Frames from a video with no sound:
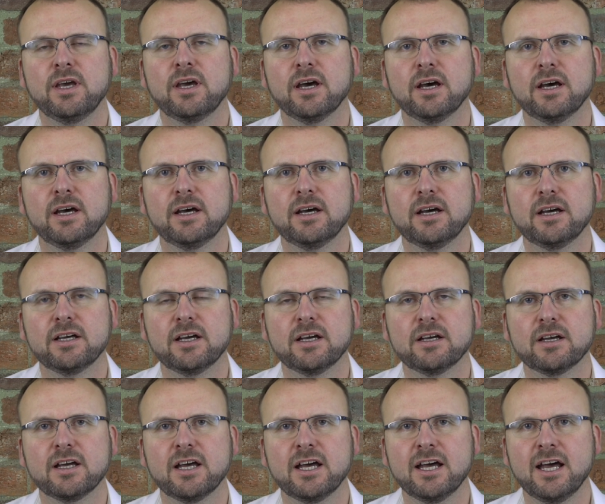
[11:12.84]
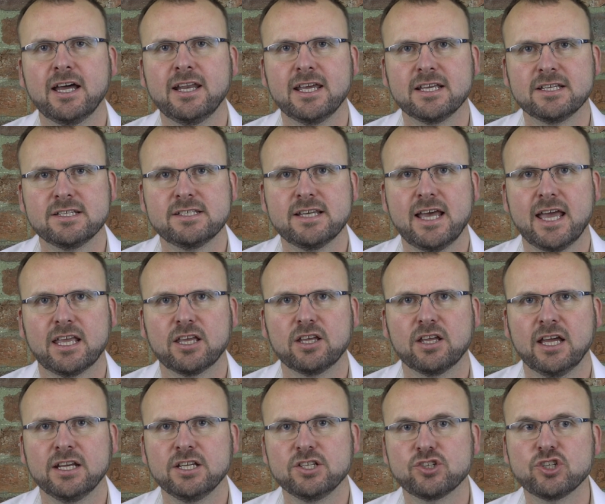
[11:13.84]
an exec
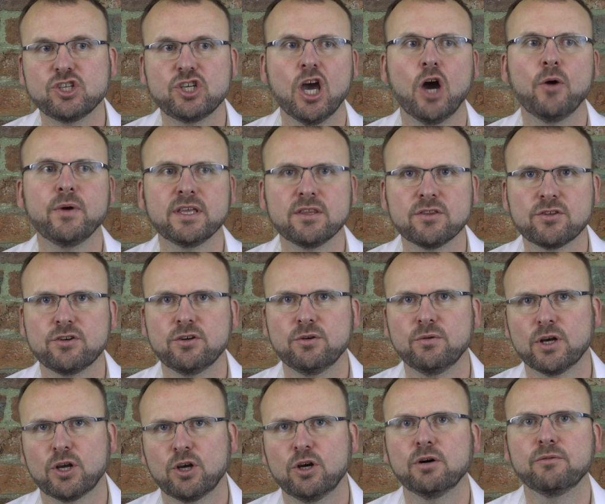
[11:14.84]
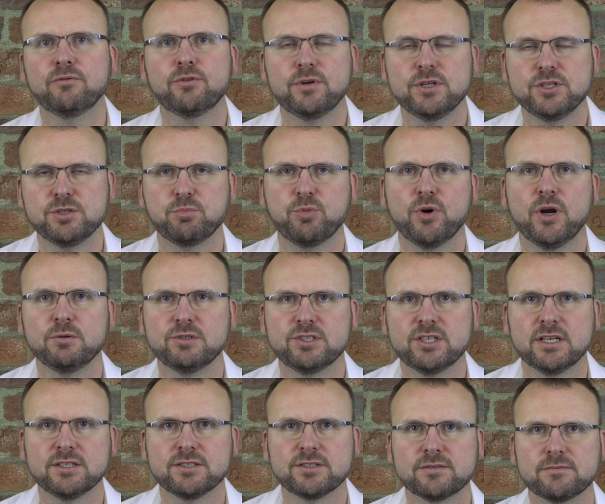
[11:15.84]
and it's going through a coverage
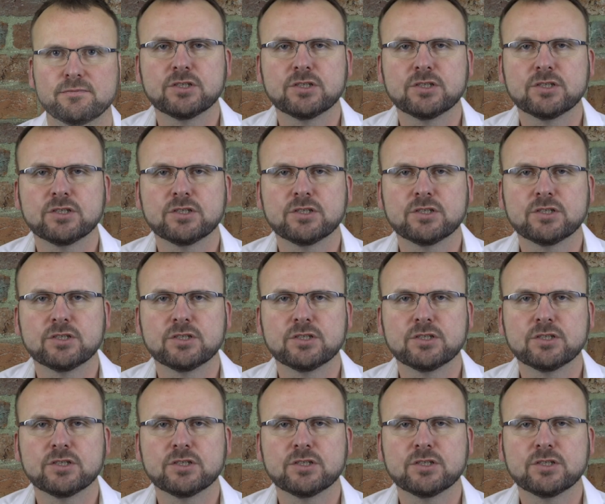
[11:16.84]
process.